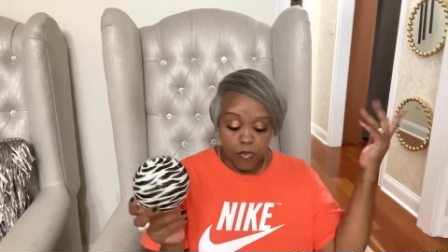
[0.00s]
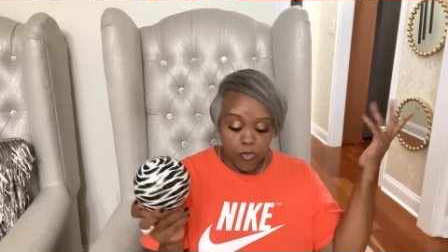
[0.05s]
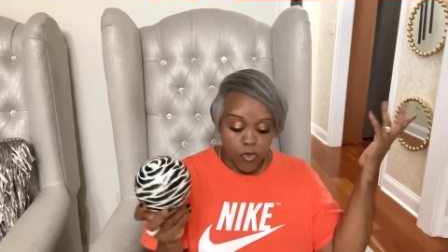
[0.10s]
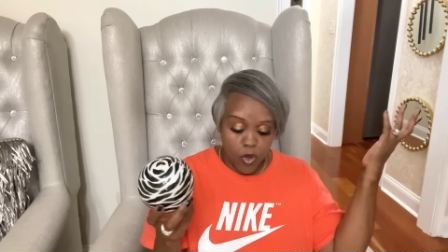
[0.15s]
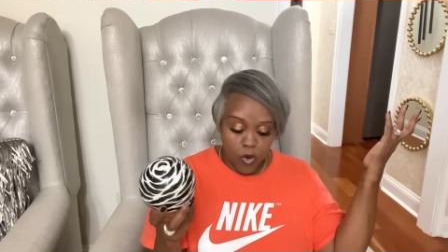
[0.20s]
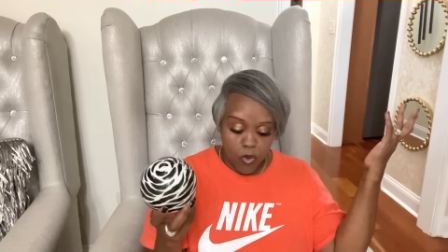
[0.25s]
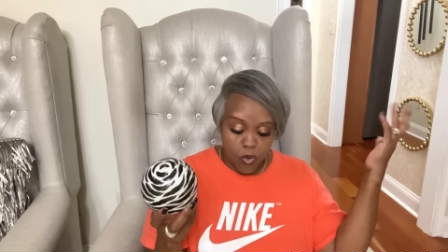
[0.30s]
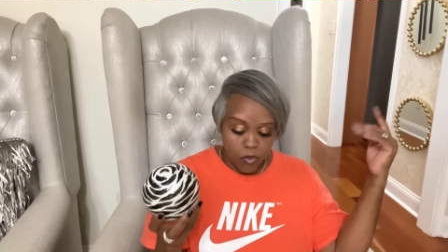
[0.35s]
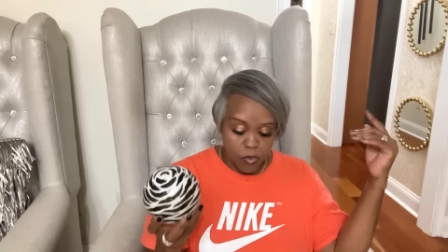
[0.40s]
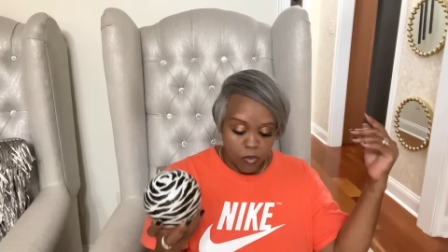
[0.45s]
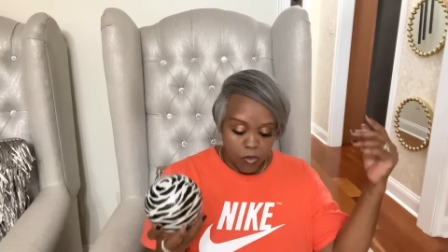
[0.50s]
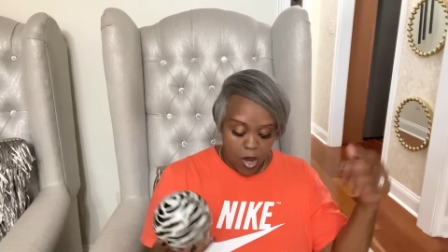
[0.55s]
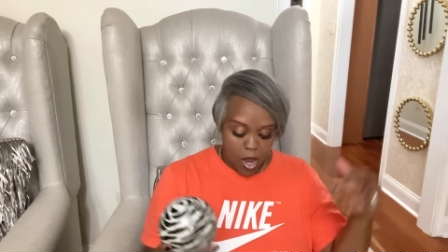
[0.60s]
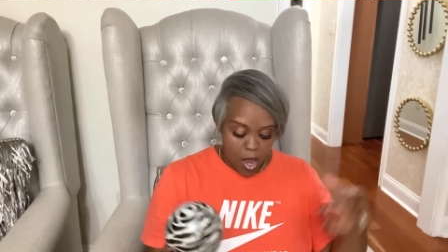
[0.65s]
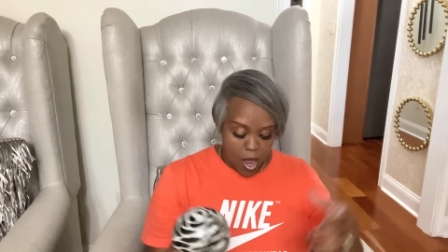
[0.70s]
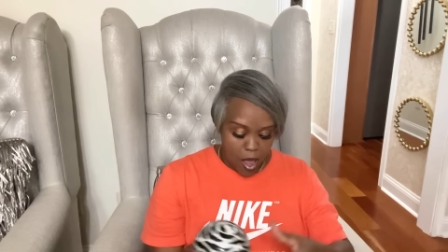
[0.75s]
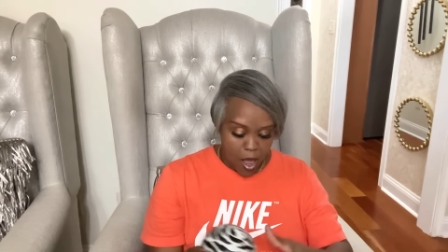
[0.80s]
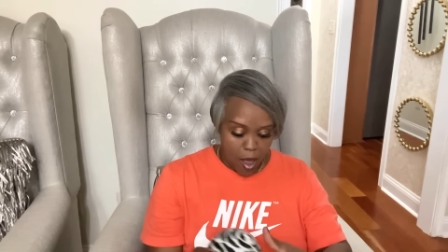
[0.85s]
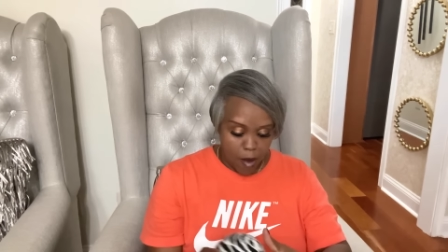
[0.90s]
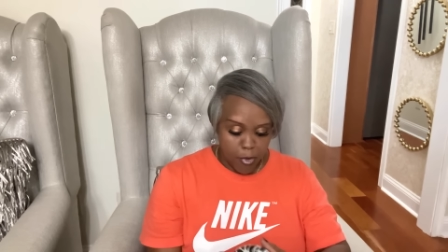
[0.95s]
So
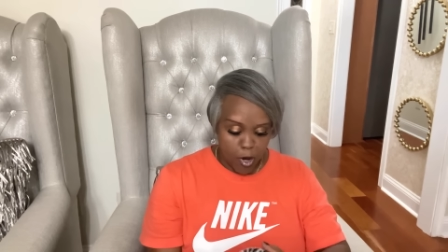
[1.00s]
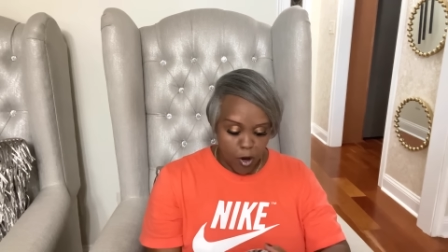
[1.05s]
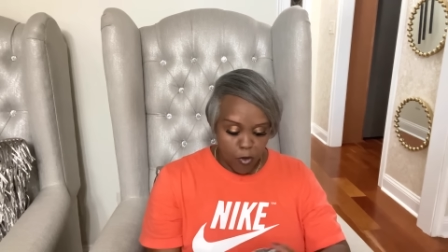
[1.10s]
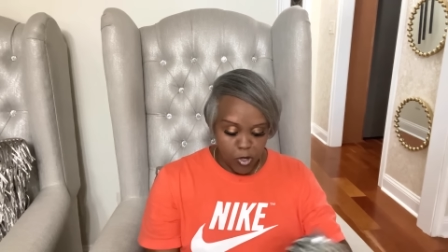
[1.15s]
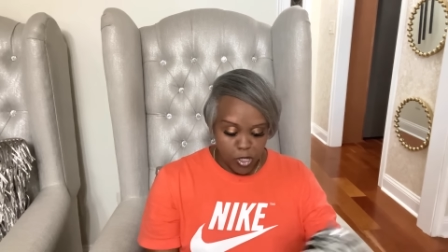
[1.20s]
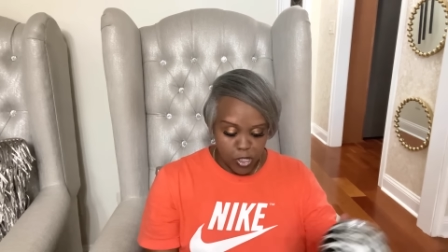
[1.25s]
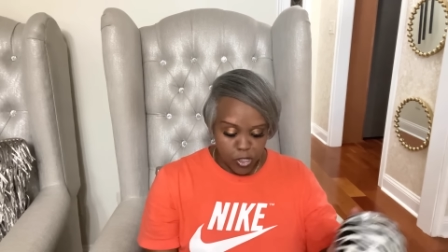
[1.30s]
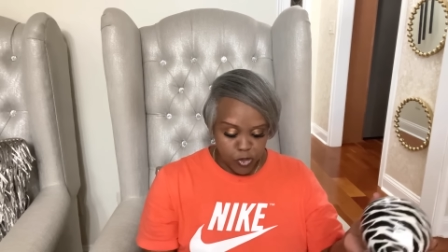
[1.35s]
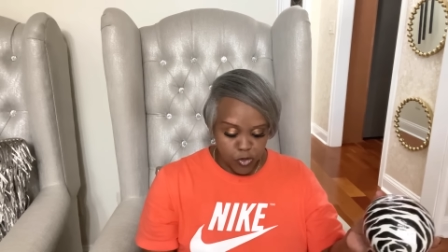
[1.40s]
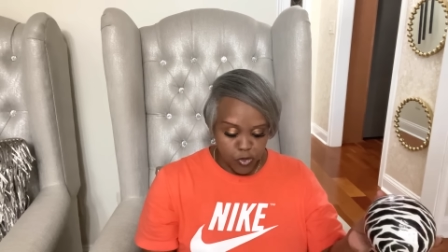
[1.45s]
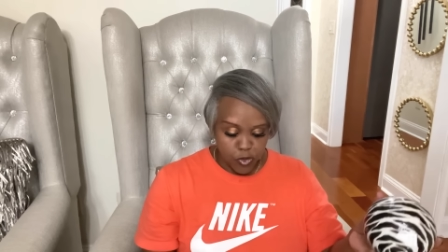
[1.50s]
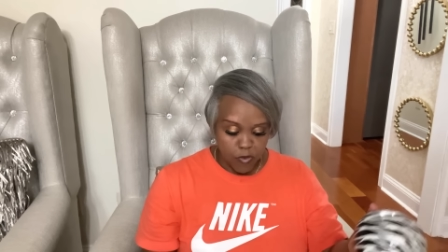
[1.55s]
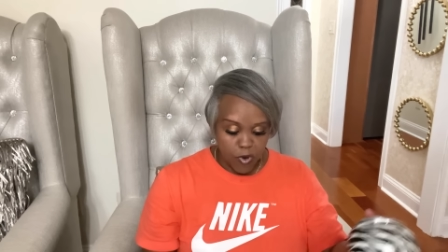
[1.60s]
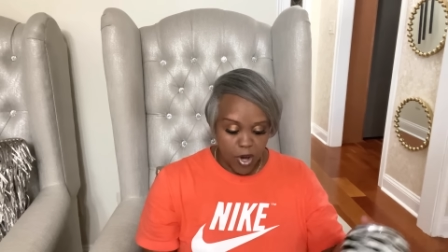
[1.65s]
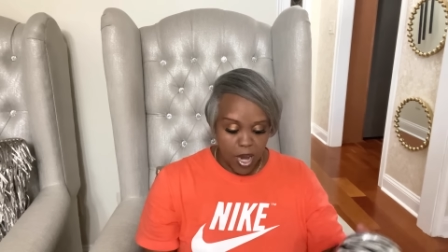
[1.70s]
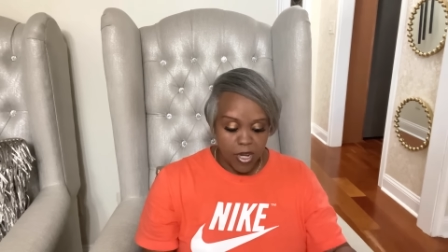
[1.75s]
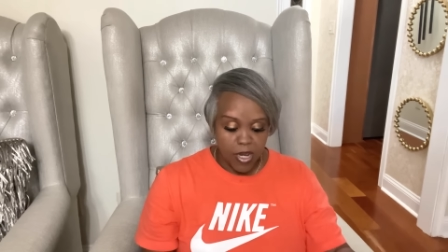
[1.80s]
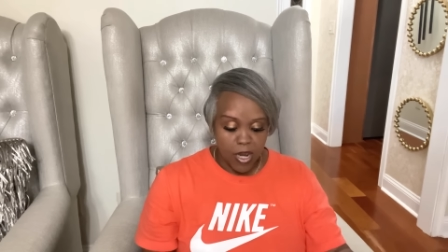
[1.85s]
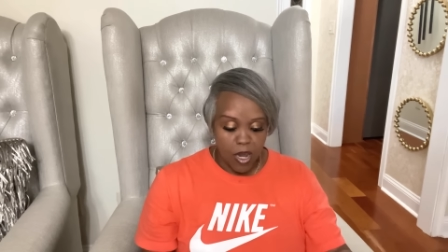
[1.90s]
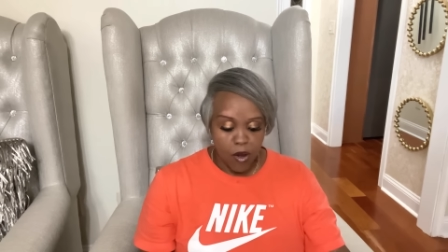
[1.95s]
I, I'm not really sure
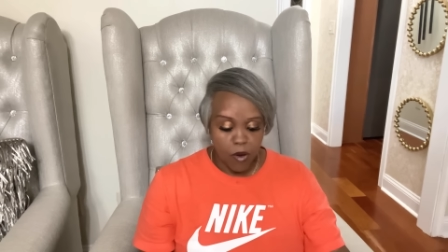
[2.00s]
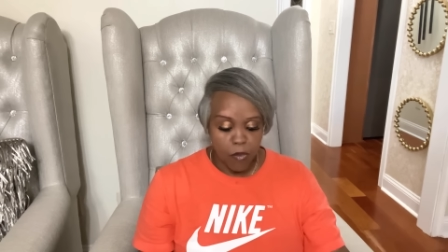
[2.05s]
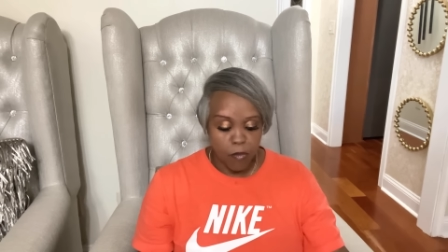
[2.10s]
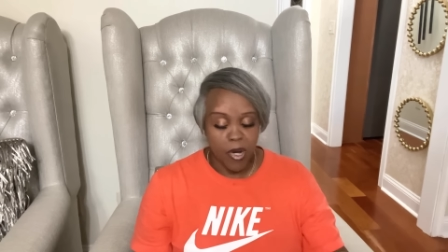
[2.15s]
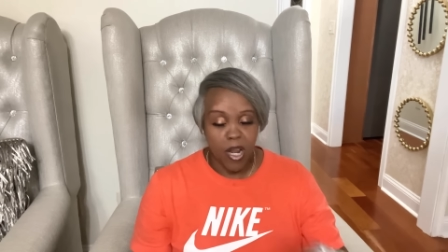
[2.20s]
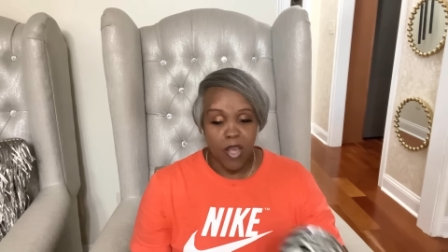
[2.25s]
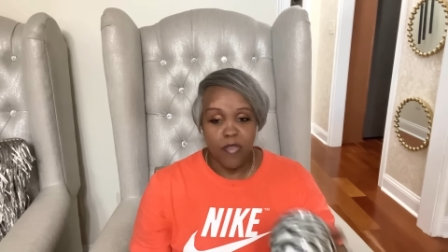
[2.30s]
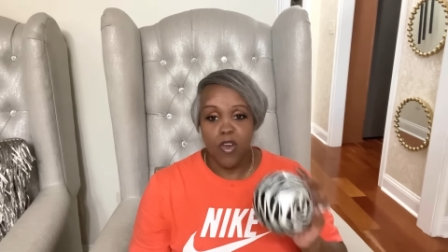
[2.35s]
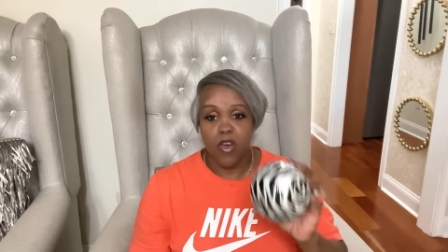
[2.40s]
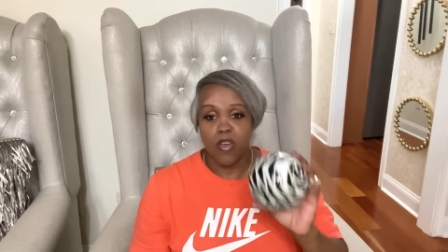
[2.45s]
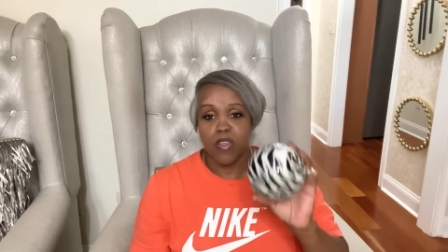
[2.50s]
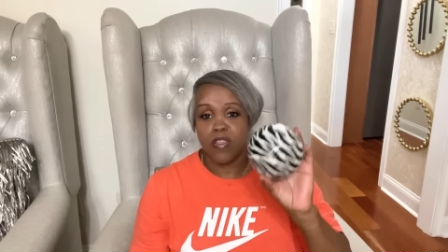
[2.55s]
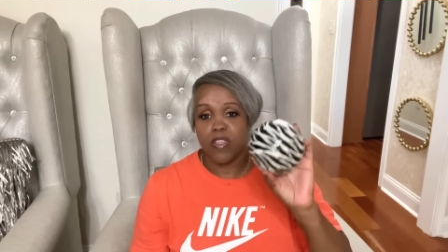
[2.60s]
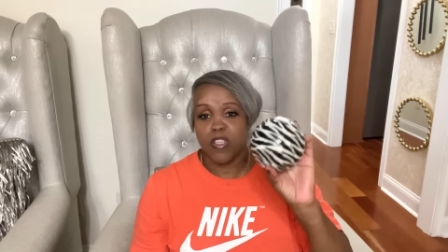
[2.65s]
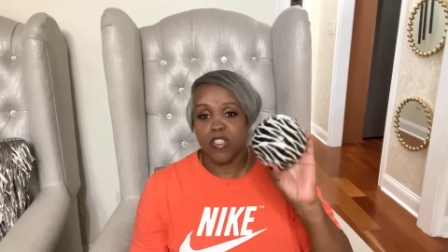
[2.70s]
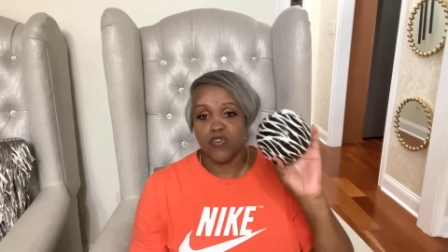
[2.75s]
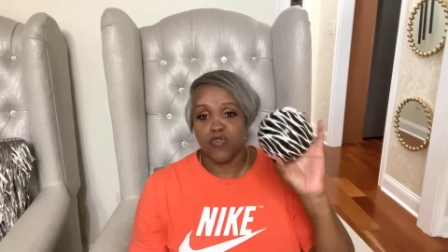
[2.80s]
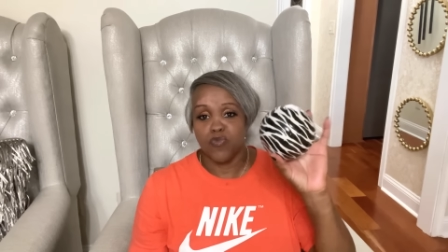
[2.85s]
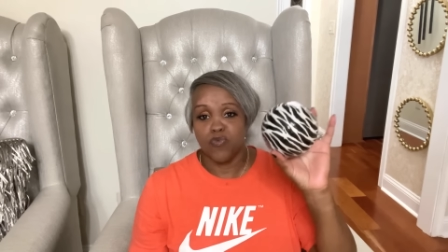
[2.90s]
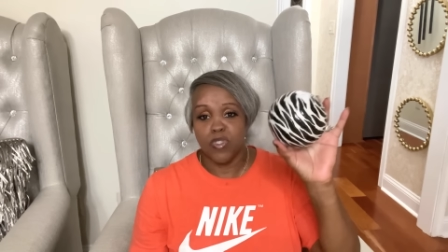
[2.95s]
right now, but I thought that
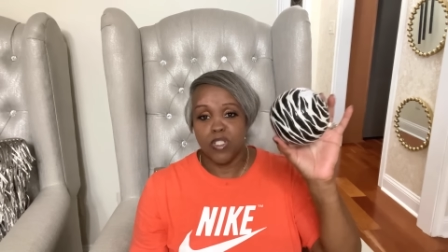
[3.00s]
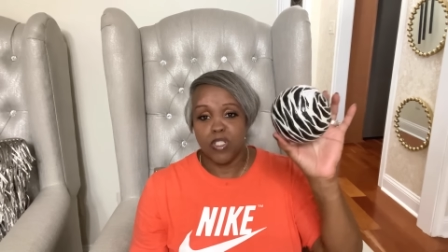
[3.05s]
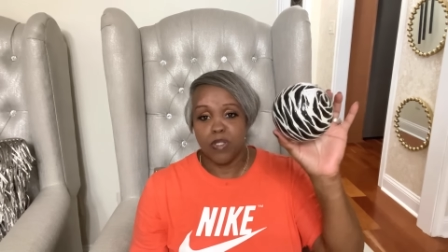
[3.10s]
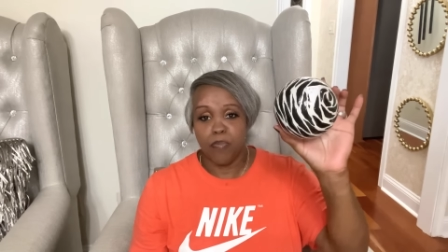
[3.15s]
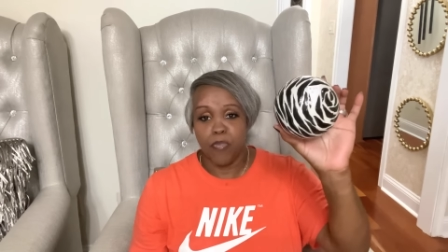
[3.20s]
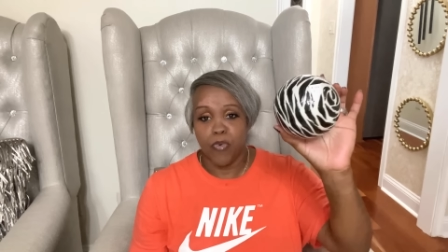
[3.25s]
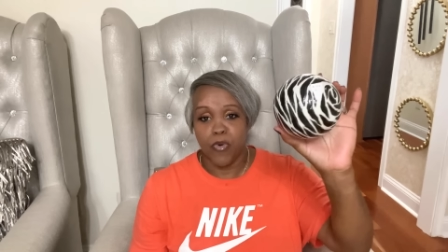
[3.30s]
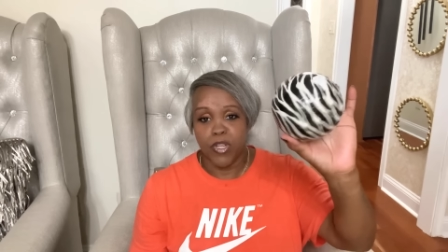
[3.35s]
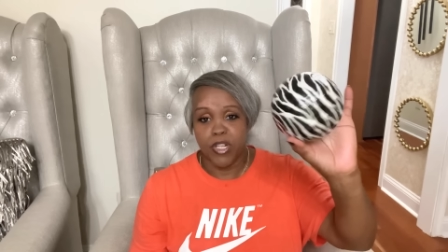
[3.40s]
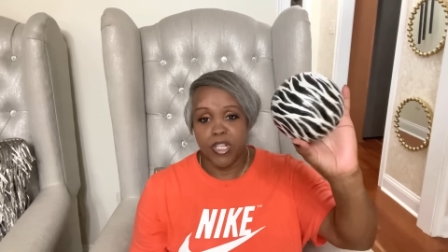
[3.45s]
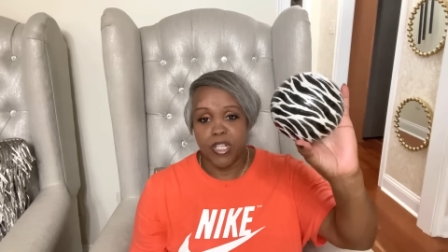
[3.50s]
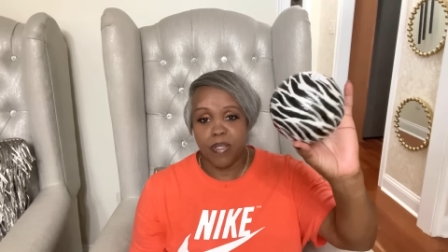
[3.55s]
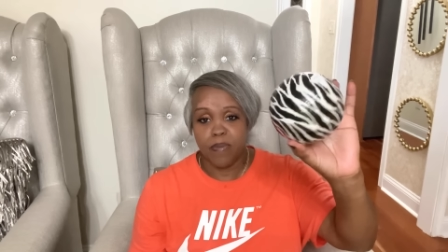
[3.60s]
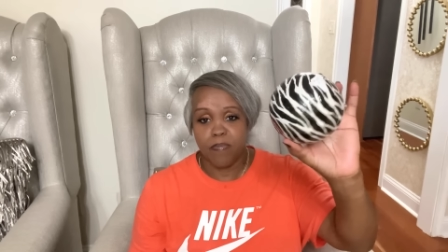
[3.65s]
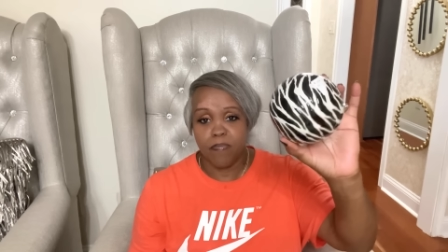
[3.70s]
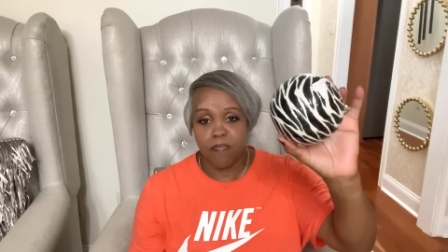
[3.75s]
these are really pretty.